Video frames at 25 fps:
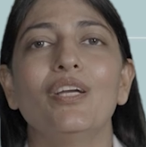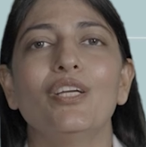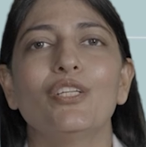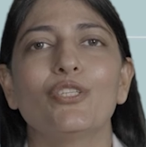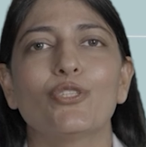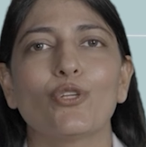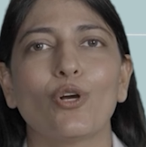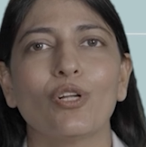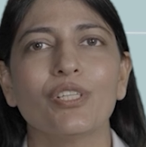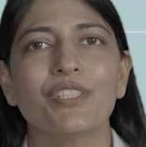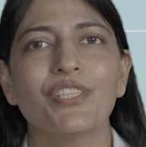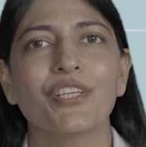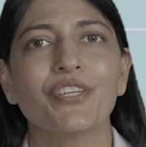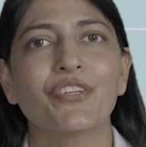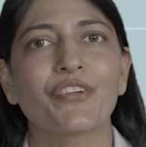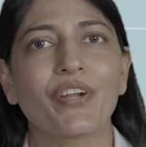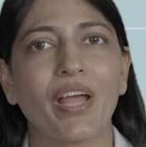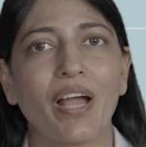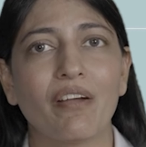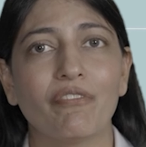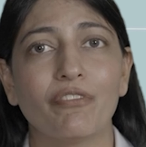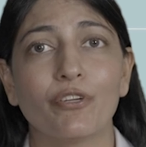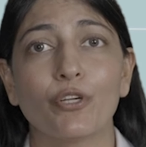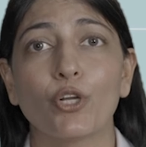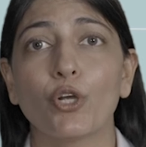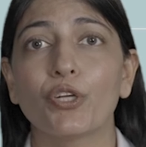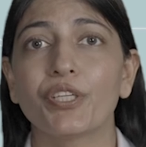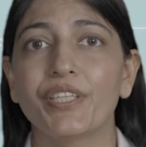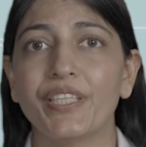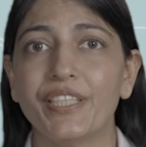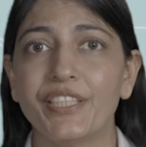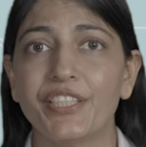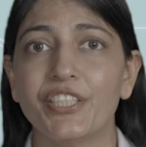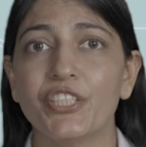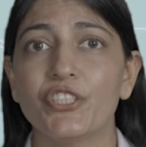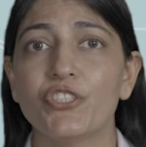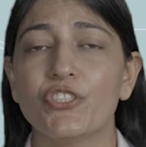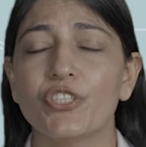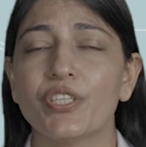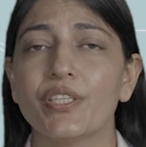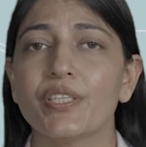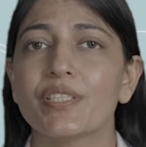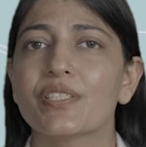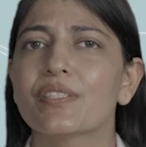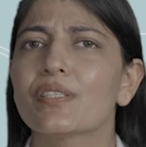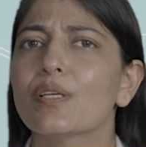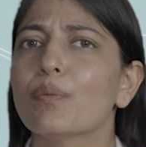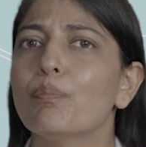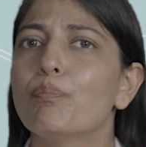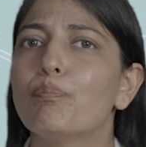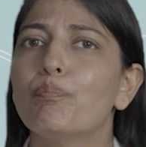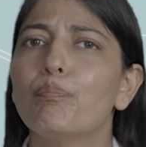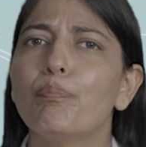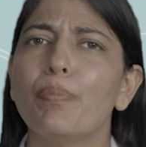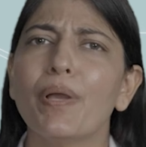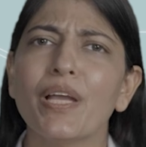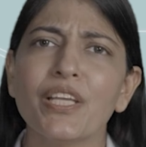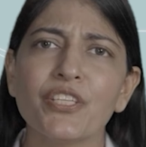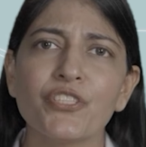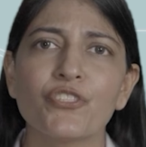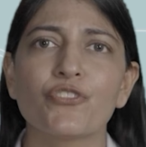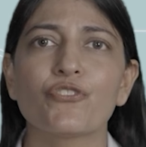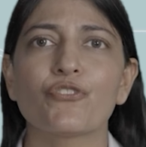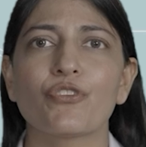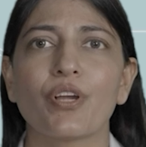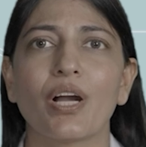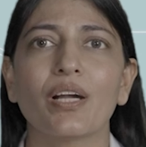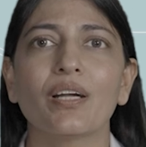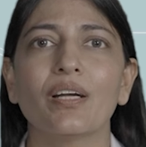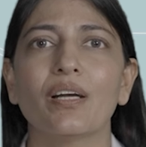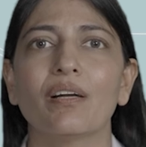Dolutegravir or DTG is the best drug